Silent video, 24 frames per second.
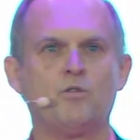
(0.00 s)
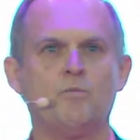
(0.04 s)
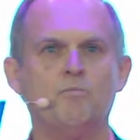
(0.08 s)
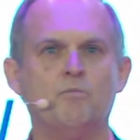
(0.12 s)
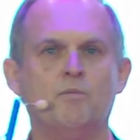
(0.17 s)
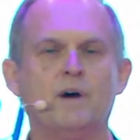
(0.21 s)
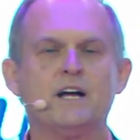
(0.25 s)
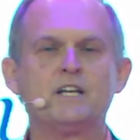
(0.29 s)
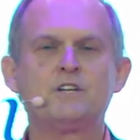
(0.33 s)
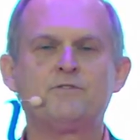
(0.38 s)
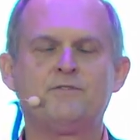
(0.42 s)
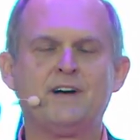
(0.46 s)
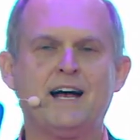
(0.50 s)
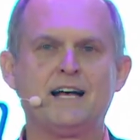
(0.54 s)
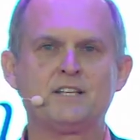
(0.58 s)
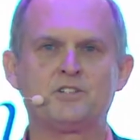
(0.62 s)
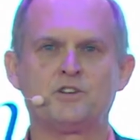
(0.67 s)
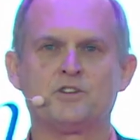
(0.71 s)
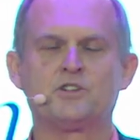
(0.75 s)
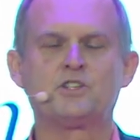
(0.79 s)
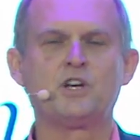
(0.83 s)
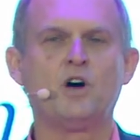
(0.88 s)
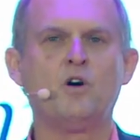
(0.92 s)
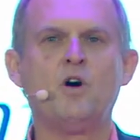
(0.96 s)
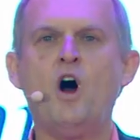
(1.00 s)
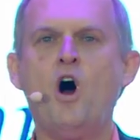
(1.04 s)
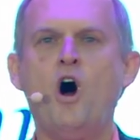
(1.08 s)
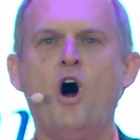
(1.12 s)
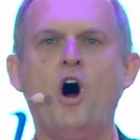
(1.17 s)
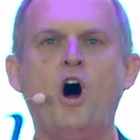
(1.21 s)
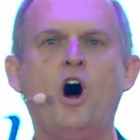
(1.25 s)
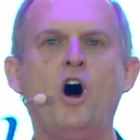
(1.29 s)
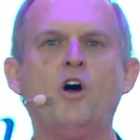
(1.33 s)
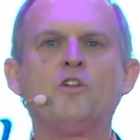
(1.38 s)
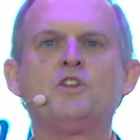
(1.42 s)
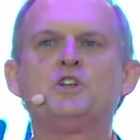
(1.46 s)
Much faster. So,
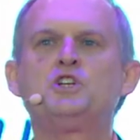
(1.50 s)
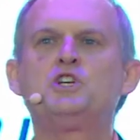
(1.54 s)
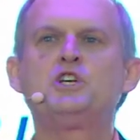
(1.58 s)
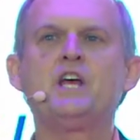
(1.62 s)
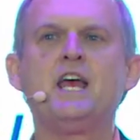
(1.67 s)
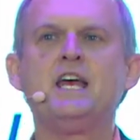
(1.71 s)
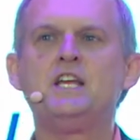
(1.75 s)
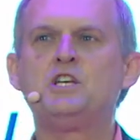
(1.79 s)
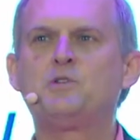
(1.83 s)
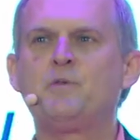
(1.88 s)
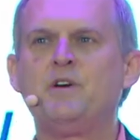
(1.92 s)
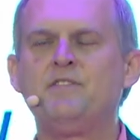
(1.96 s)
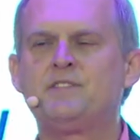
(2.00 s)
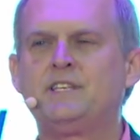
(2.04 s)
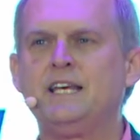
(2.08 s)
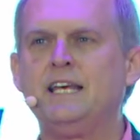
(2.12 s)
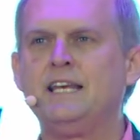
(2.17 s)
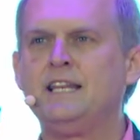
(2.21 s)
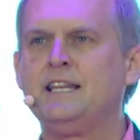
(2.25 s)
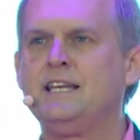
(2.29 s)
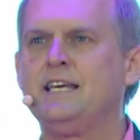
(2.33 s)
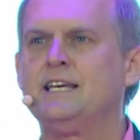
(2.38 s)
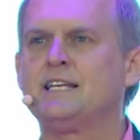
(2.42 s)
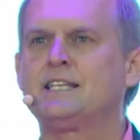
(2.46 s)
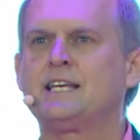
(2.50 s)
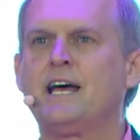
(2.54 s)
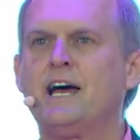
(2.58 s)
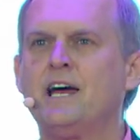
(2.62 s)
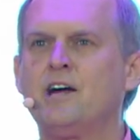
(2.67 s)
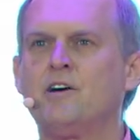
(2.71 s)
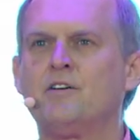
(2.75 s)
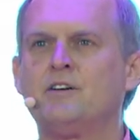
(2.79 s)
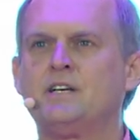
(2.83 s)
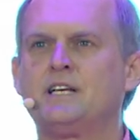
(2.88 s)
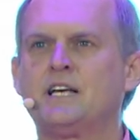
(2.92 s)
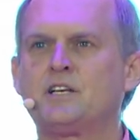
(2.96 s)
all the change we've seen in the
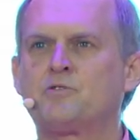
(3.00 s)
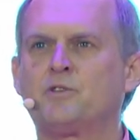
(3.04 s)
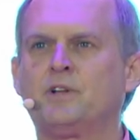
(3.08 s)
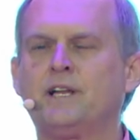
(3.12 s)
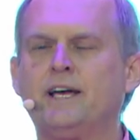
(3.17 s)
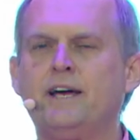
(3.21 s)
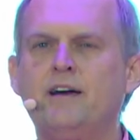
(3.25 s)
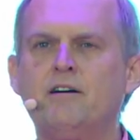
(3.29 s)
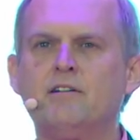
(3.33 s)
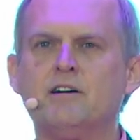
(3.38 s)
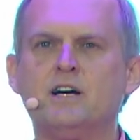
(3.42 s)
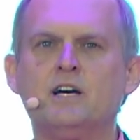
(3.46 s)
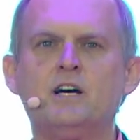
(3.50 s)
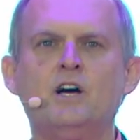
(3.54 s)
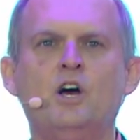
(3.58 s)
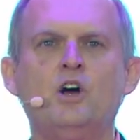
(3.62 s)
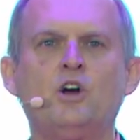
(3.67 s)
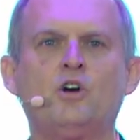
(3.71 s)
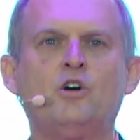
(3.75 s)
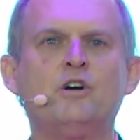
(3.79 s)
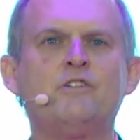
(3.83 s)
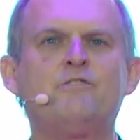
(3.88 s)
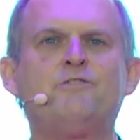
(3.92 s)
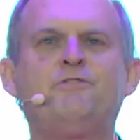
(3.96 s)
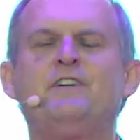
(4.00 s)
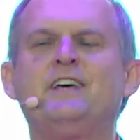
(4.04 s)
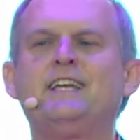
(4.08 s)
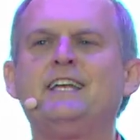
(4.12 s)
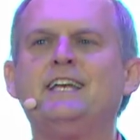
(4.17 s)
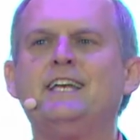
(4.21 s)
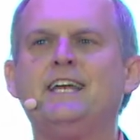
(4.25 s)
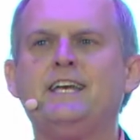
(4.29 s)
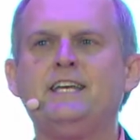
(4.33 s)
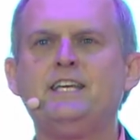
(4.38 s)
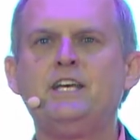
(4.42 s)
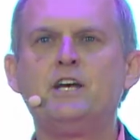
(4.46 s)
entire industrial era could fit
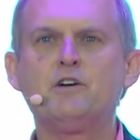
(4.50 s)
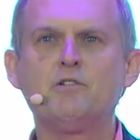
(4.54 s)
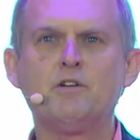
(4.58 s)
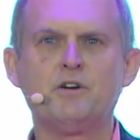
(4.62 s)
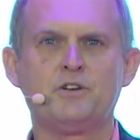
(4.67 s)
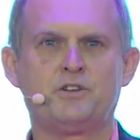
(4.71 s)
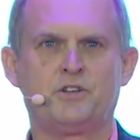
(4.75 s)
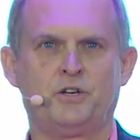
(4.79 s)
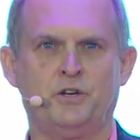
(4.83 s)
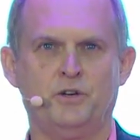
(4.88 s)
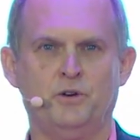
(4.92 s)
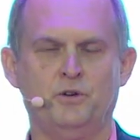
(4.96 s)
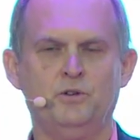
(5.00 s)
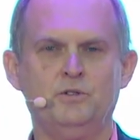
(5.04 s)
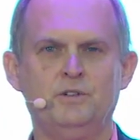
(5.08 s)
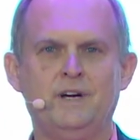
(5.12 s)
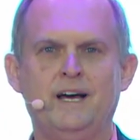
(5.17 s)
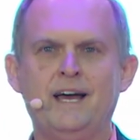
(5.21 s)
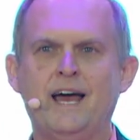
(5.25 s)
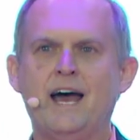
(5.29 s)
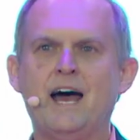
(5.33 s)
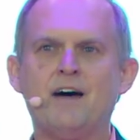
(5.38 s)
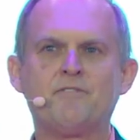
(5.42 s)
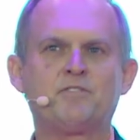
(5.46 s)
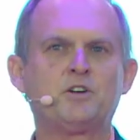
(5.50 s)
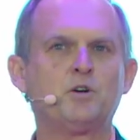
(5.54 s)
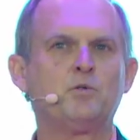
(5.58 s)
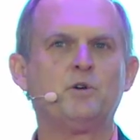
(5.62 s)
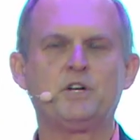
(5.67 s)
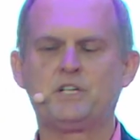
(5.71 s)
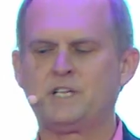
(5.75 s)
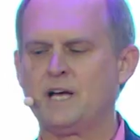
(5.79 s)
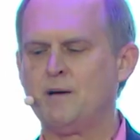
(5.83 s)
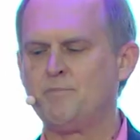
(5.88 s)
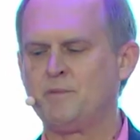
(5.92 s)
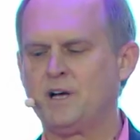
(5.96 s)
in a year or two, after
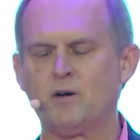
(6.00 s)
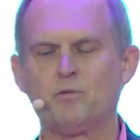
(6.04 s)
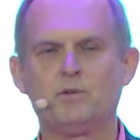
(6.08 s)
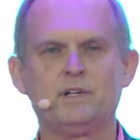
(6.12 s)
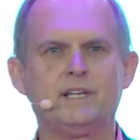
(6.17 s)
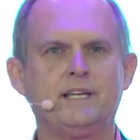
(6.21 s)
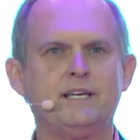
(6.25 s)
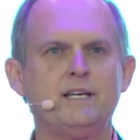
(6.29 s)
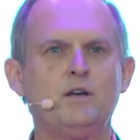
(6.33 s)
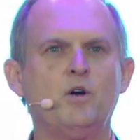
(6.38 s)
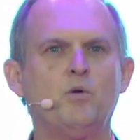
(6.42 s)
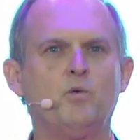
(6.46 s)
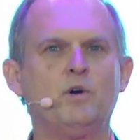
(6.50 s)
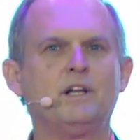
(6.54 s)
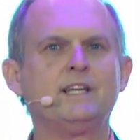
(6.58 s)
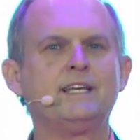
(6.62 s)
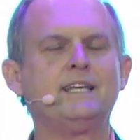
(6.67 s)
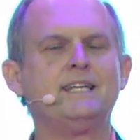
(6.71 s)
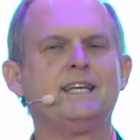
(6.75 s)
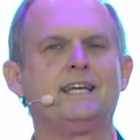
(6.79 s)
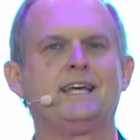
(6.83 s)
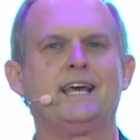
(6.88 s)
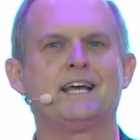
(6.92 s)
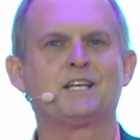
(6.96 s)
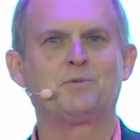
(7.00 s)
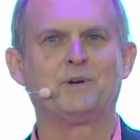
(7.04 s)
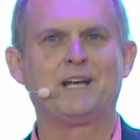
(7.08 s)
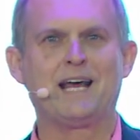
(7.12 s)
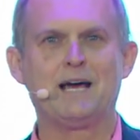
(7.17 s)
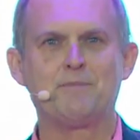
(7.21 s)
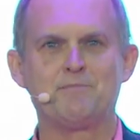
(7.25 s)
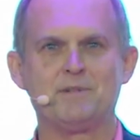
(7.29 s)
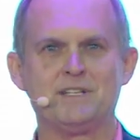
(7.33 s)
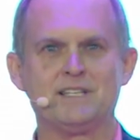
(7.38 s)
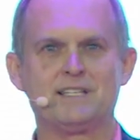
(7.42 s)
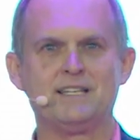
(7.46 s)
which I'm not really willing to guess what
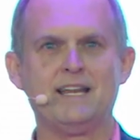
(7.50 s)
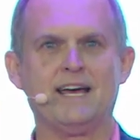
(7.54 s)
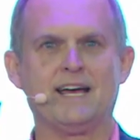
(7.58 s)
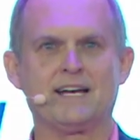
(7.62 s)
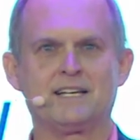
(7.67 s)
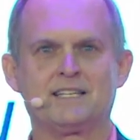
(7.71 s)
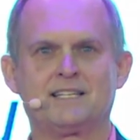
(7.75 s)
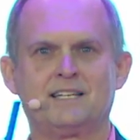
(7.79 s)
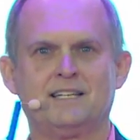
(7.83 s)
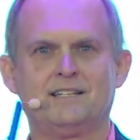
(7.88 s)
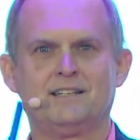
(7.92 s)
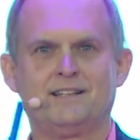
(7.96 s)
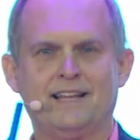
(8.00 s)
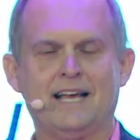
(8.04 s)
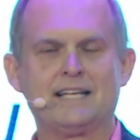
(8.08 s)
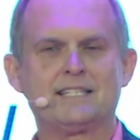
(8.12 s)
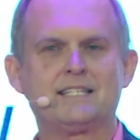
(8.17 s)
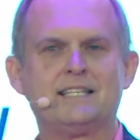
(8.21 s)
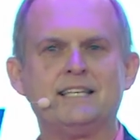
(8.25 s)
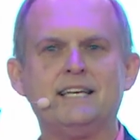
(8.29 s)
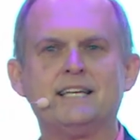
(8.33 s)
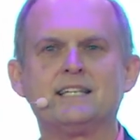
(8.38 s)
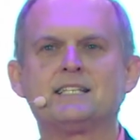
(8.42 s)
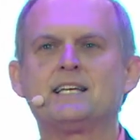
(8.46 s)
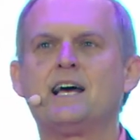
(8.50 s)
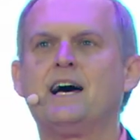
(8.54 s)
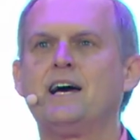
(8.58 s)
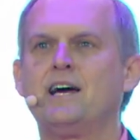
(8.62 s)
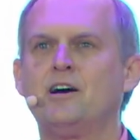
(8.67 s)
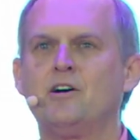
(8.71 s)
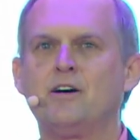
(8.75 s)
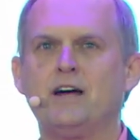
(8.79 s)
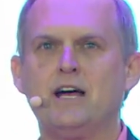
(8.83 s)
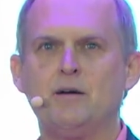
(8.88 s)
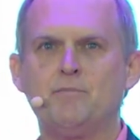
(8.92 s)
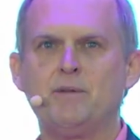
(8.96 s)
happens next. That's the
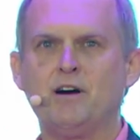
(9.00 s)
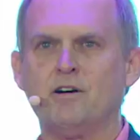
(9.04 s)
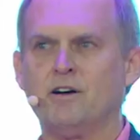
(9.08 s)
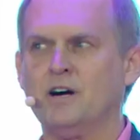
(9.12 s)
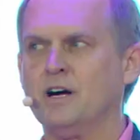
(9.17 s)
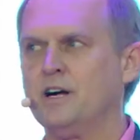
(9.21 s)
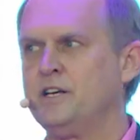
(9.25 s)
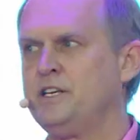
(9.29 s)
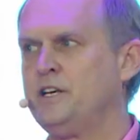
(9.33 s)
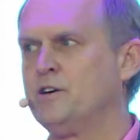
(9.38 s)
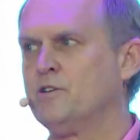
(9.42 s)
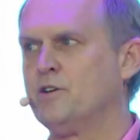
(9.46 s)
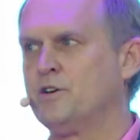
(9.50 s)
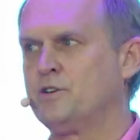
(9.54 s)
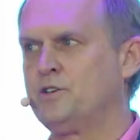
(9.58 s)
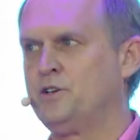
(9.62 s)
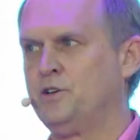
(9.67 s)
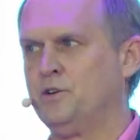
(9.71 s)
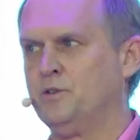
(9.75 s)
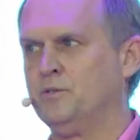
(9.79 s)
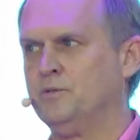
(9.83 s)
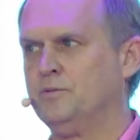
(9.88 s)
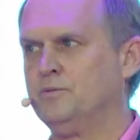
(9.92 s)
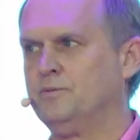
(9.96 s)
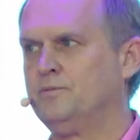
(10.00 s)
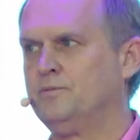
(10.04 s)
entire M era, a year or two.